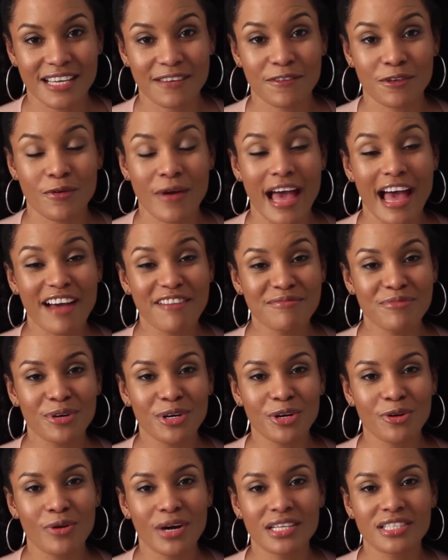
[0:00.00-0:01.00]
If you have
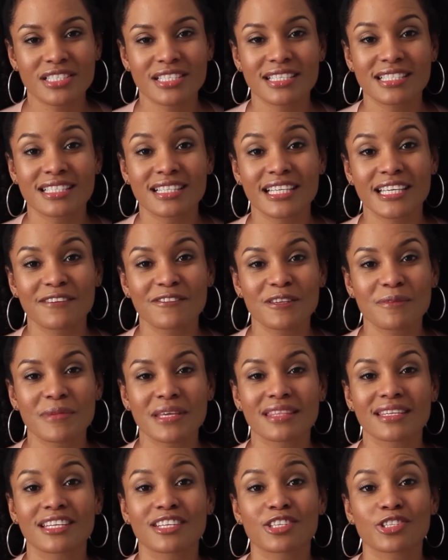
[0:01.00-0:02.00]
more questions, leave them
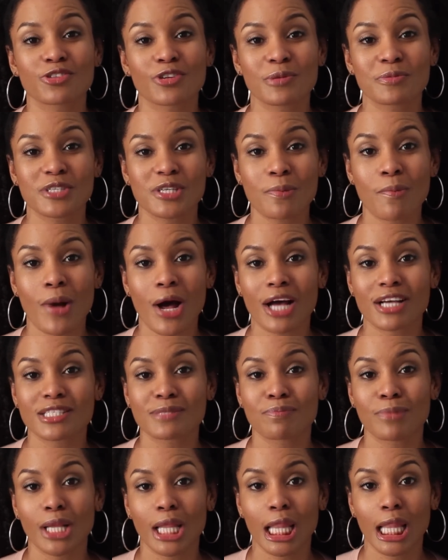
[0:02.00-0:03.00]
in the description box
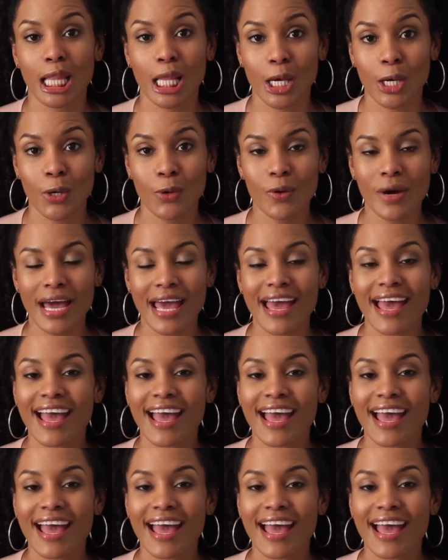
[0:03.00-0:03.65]
below.